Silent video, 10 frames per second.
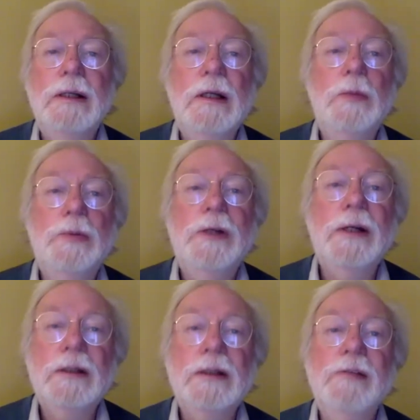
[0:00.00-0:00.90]
low
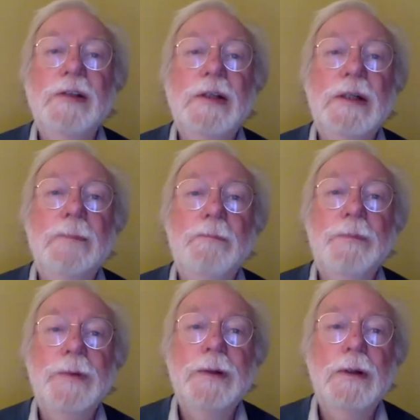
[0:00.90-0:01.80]
productivity.
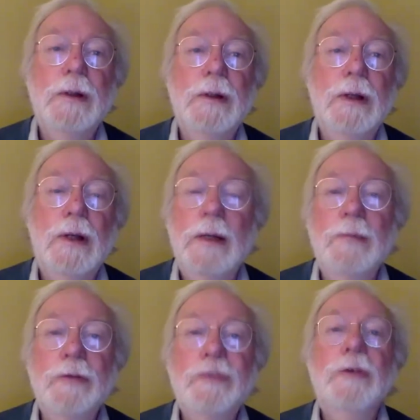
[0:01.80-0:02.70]

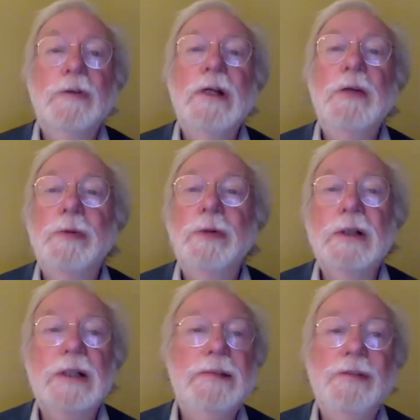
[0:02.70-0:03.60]
And the sort of low
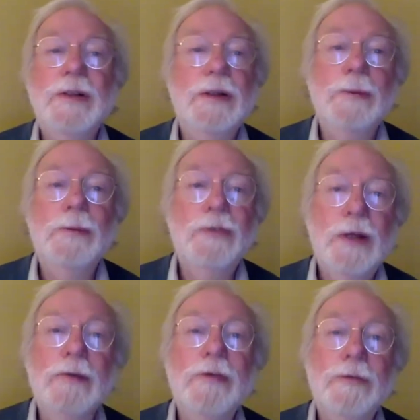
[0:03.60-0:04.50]
productivity that was
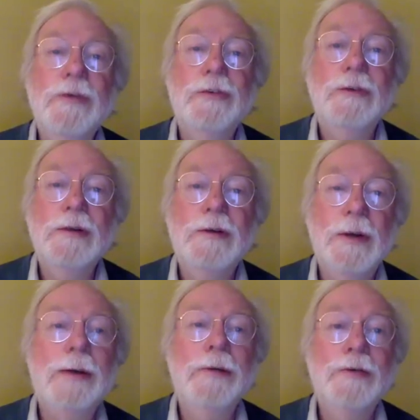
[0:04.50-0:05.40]

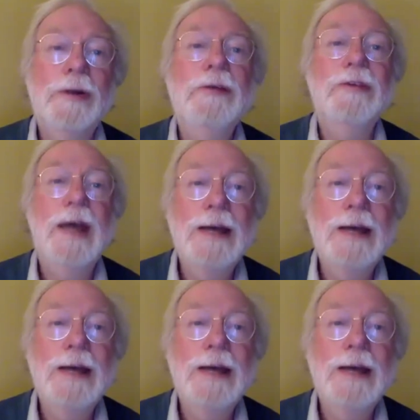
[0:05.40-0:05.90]
characterized